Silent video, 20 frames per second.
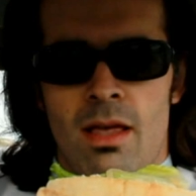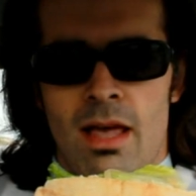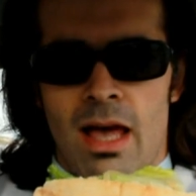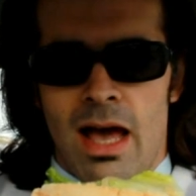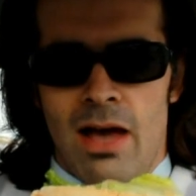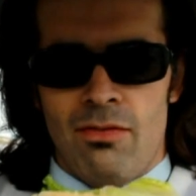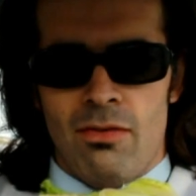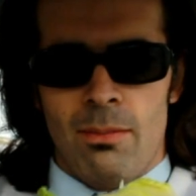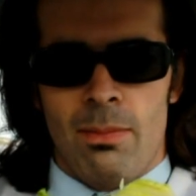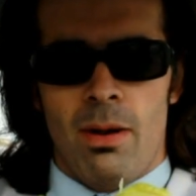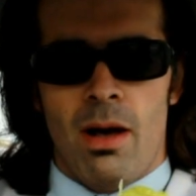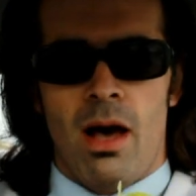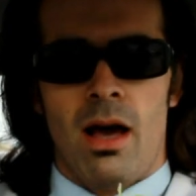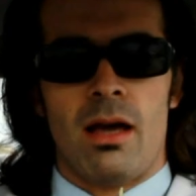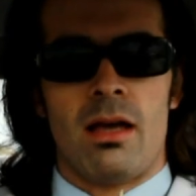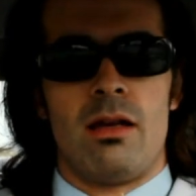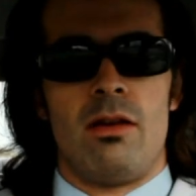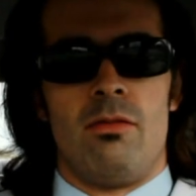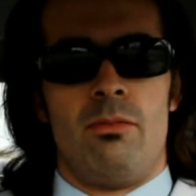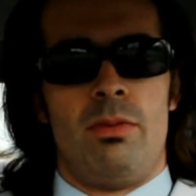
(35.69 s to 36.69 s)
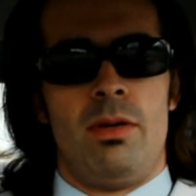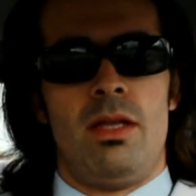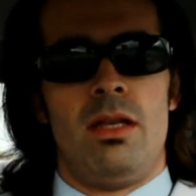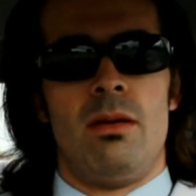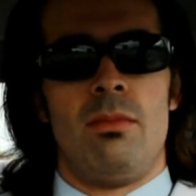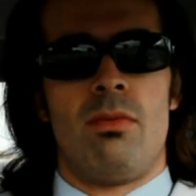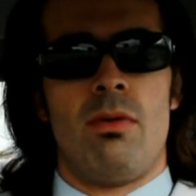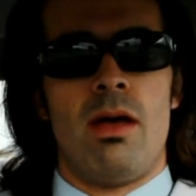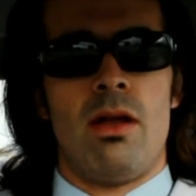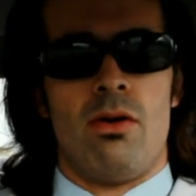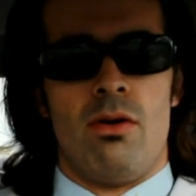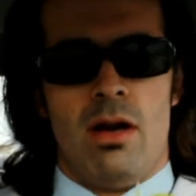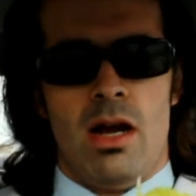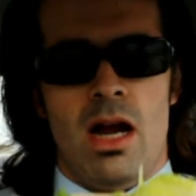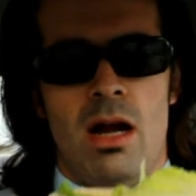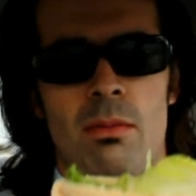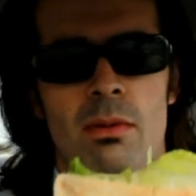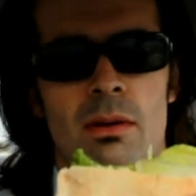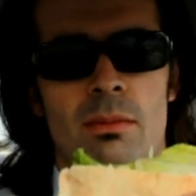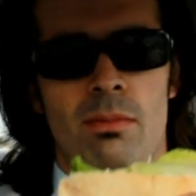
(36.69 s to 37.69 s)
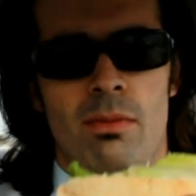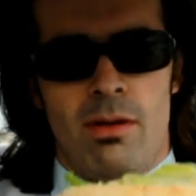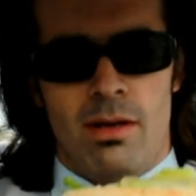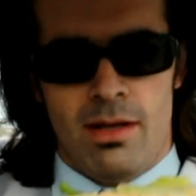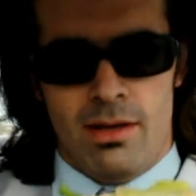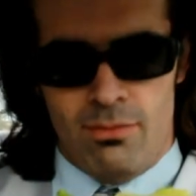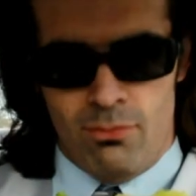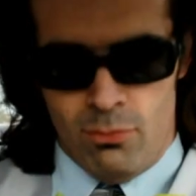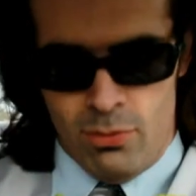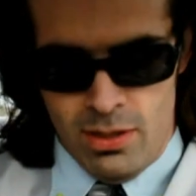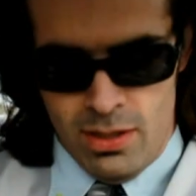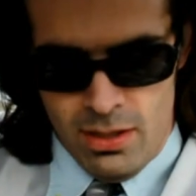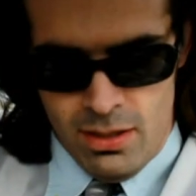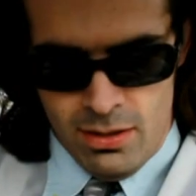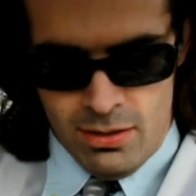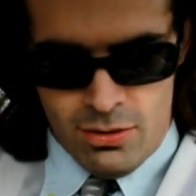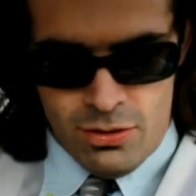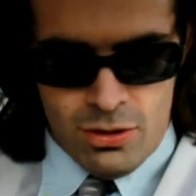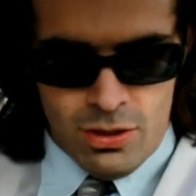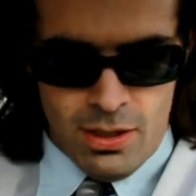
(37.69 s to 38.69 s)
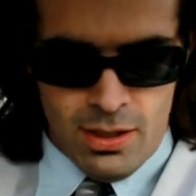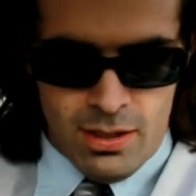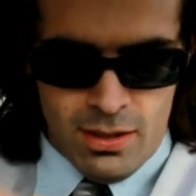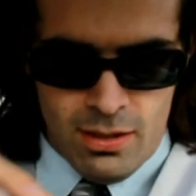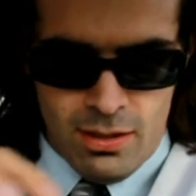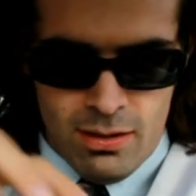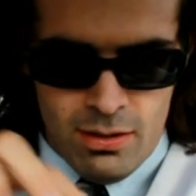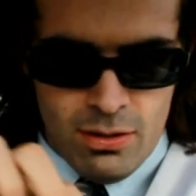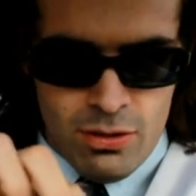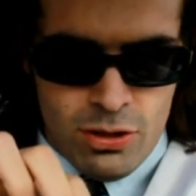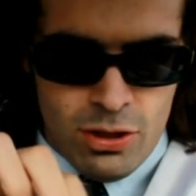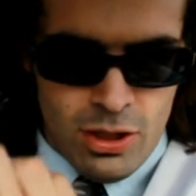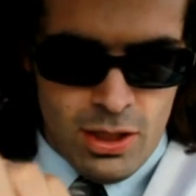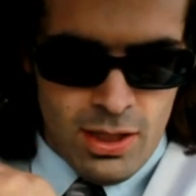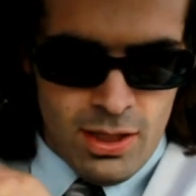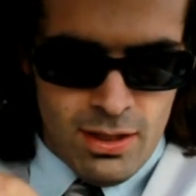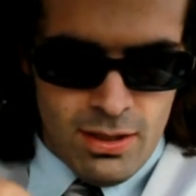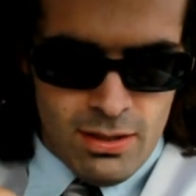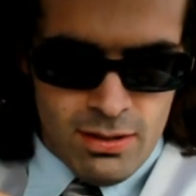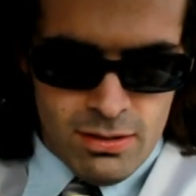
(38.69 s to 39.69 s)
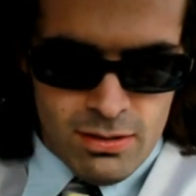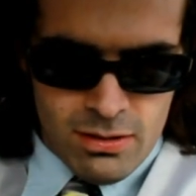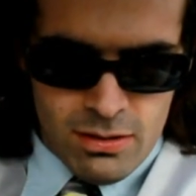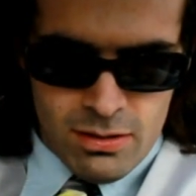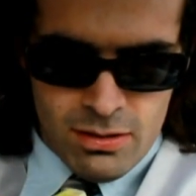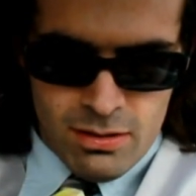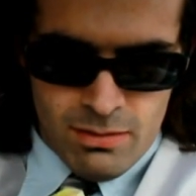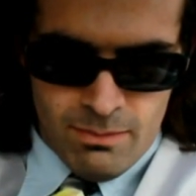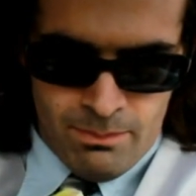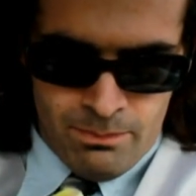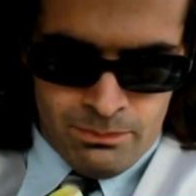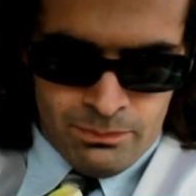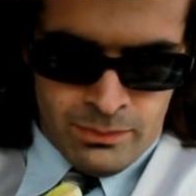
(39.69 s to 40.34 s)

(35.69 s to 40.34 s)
half a pocket of pita bread or Arabic bread with chicken, cheese,